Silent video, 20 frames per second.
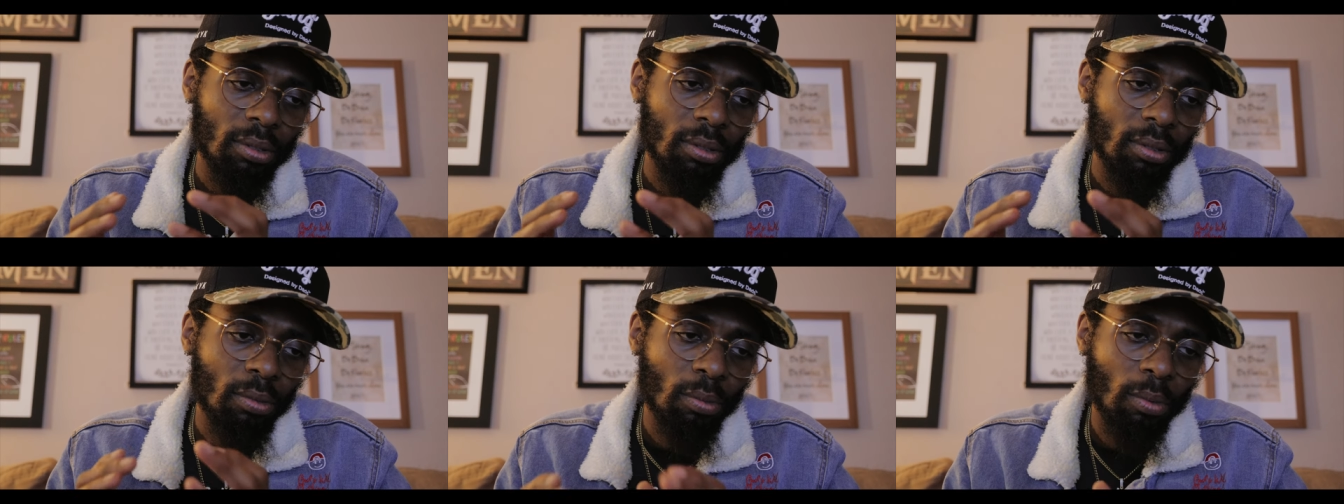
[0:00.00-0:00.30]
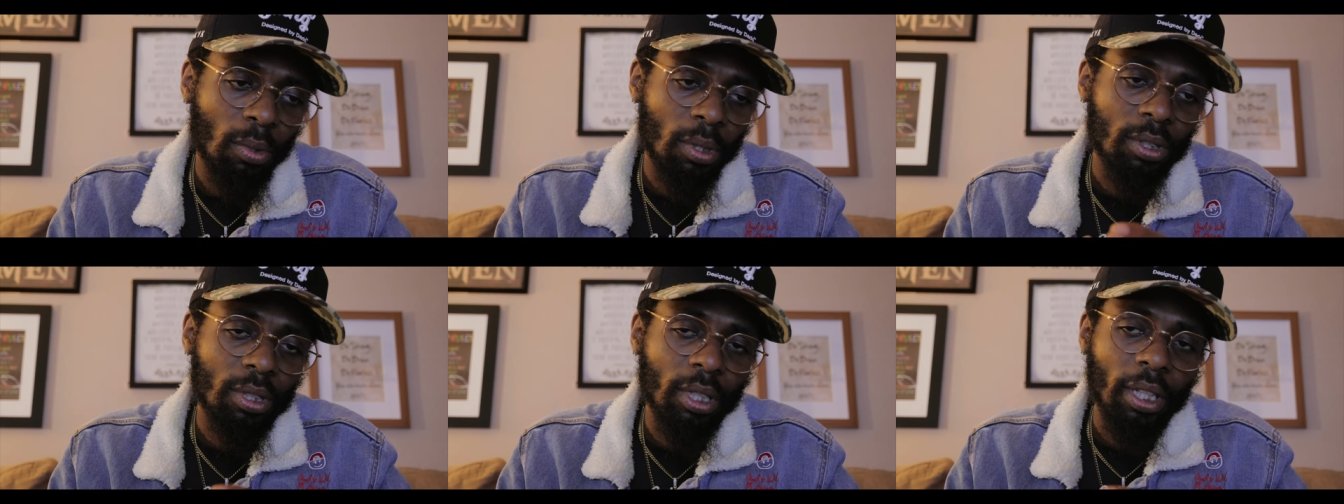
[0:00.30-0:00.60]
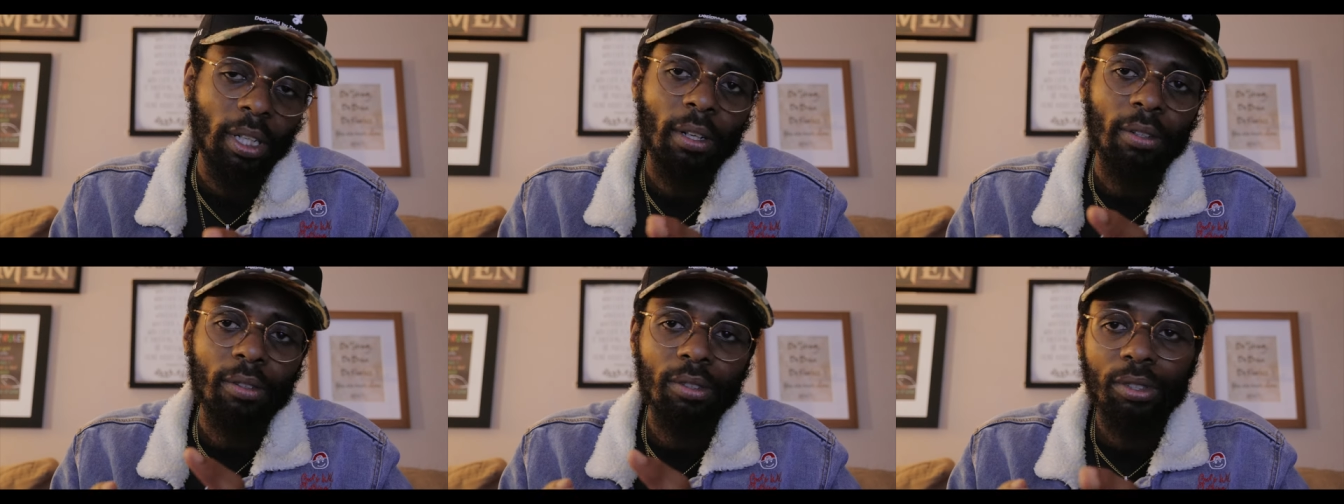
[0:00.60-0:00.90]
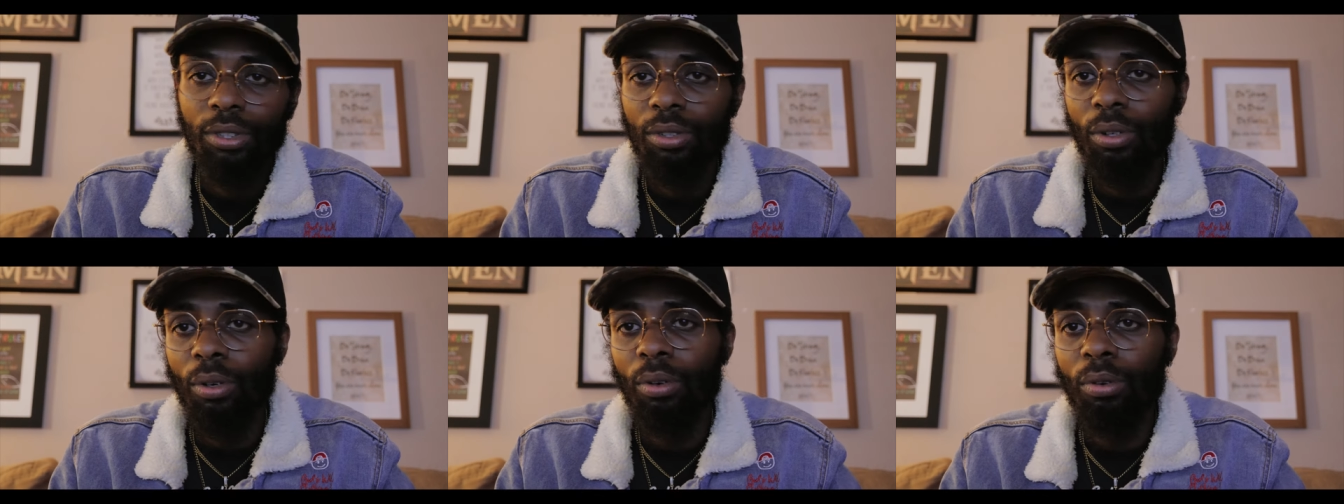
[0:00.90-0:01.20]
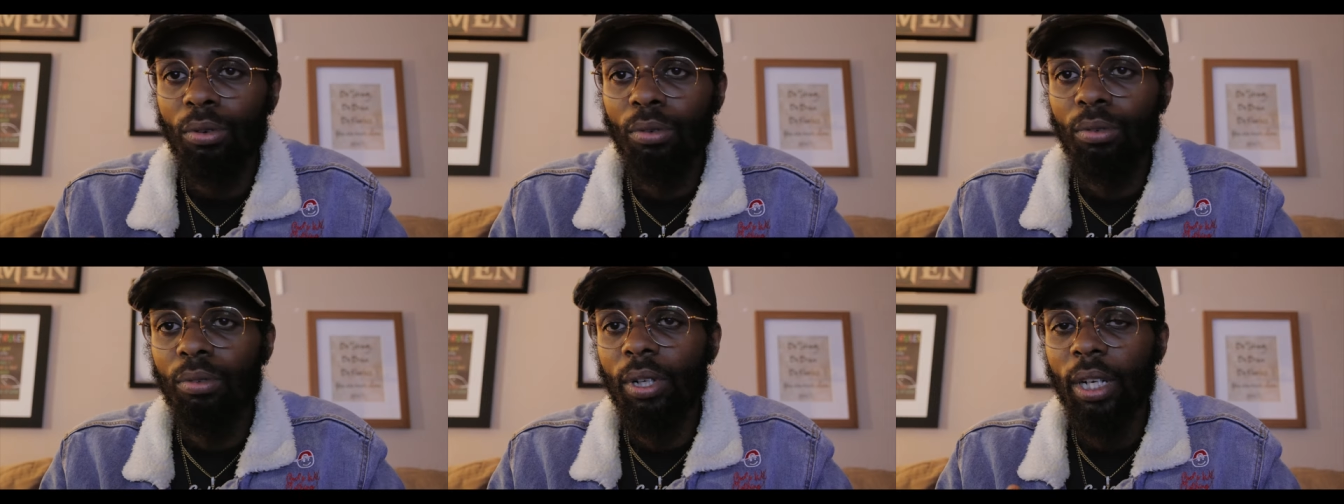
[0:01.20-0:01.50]
the ones that are the
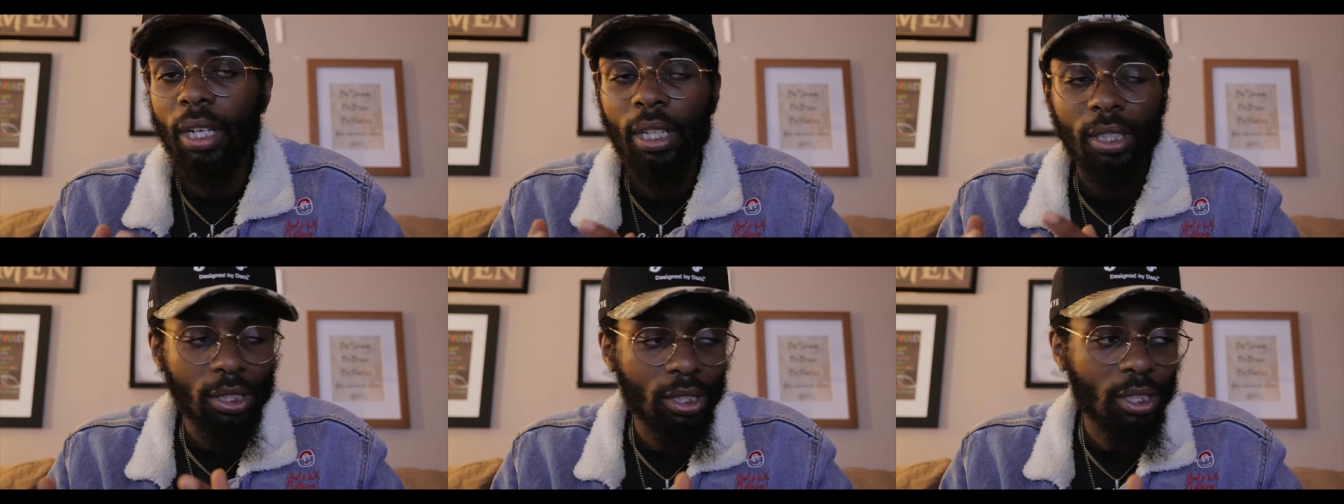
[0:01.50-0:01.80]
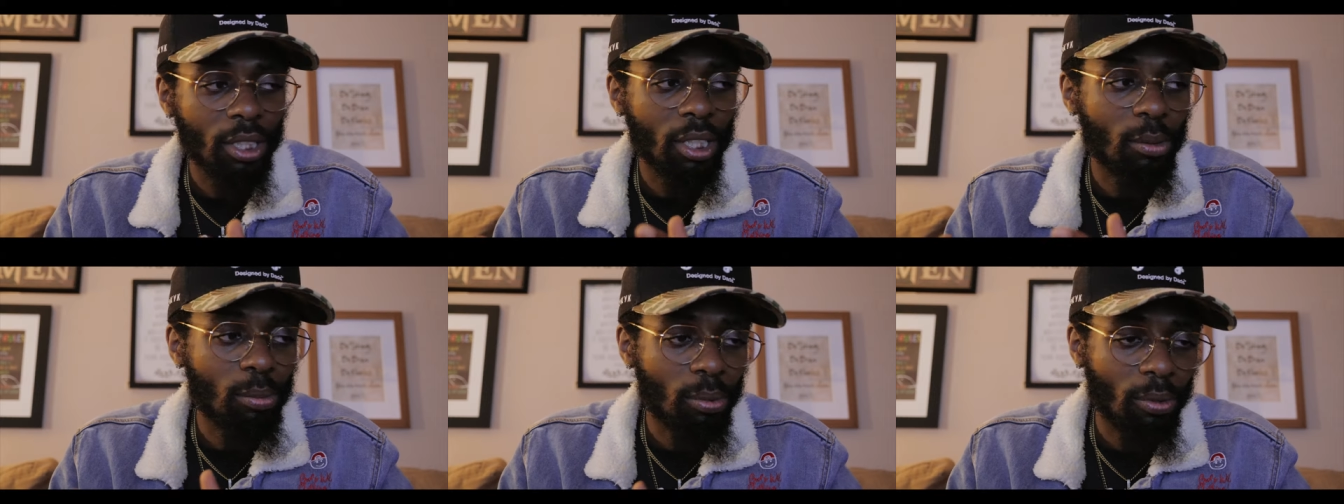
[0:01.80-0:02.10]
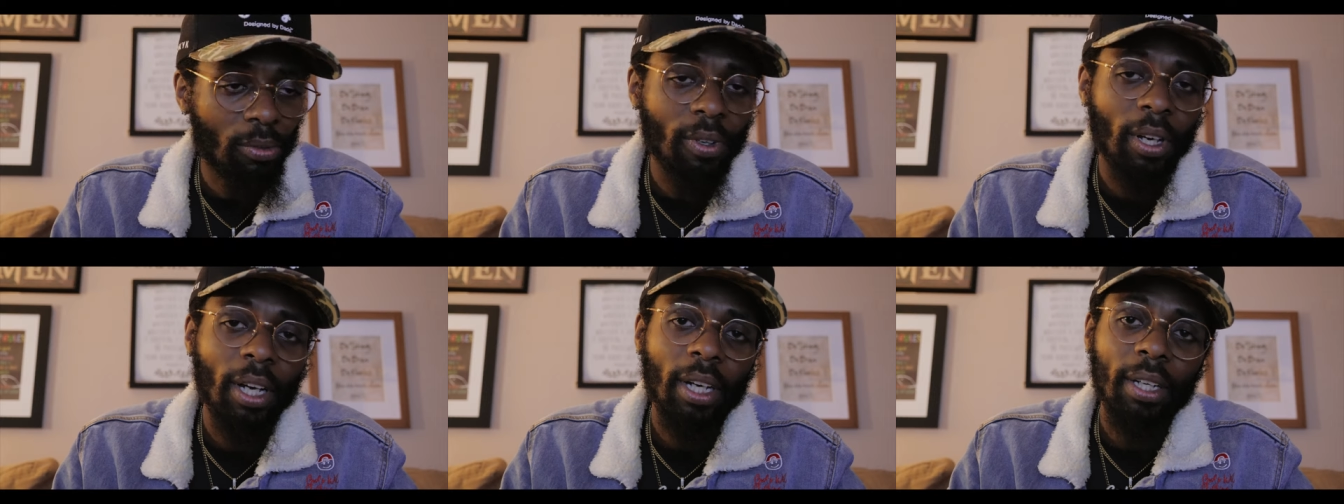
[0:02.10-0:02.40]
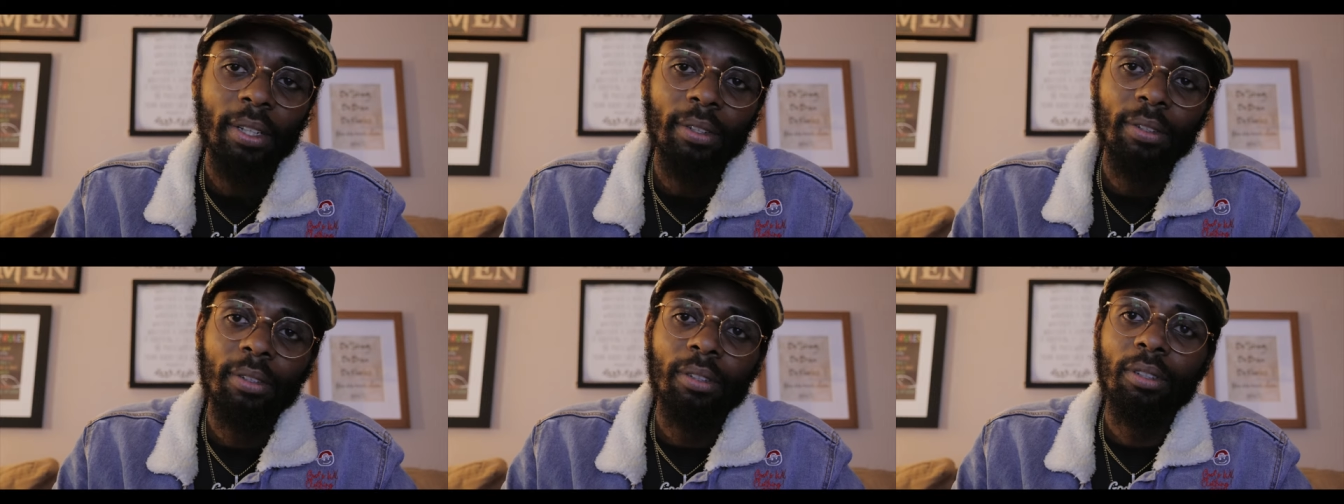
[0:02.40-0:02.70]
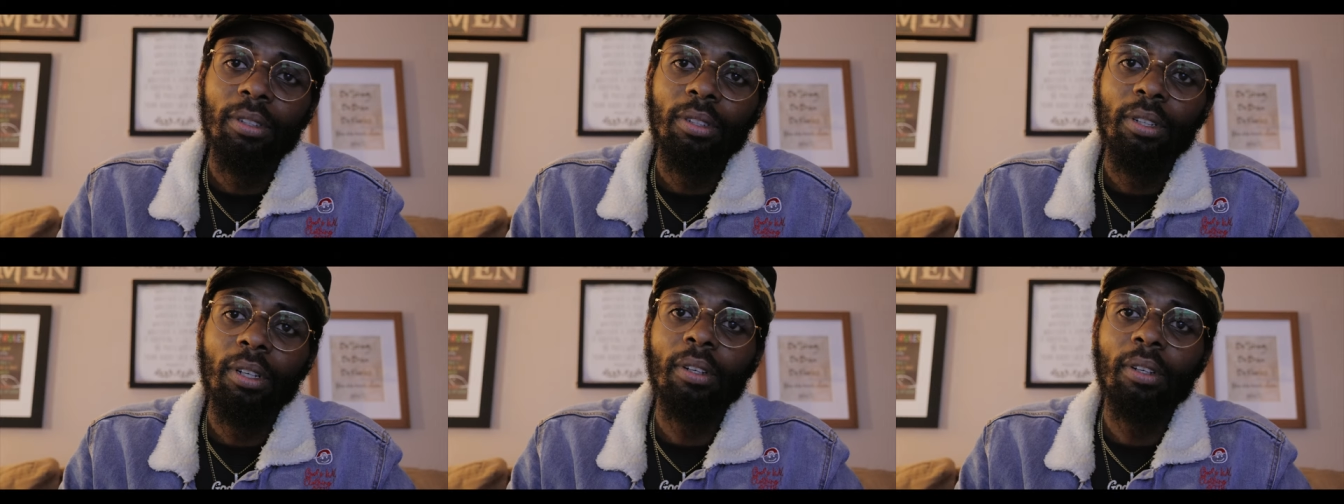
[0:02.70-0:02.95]
sole custody provider